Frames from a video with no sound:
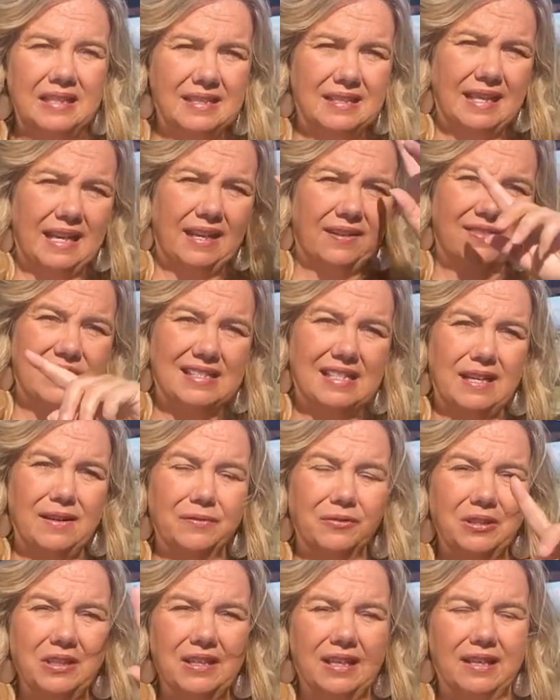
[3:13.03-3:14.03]
They have
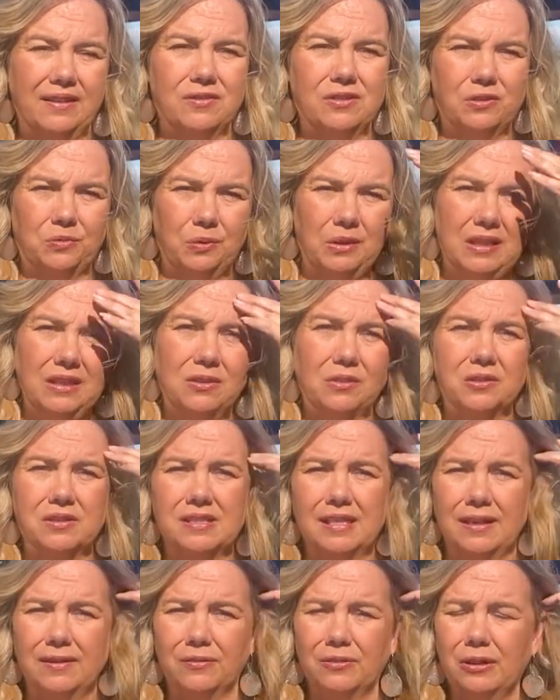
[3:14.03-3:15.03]
savory, they have sweet. They're
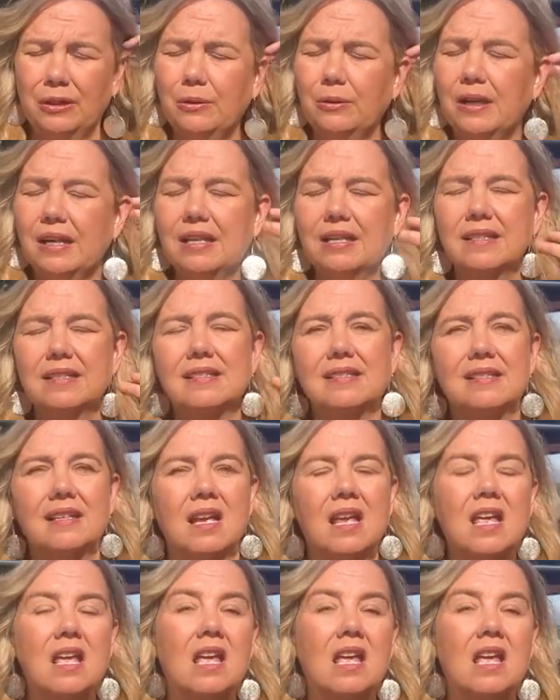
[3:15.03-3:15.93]
savory, you guys.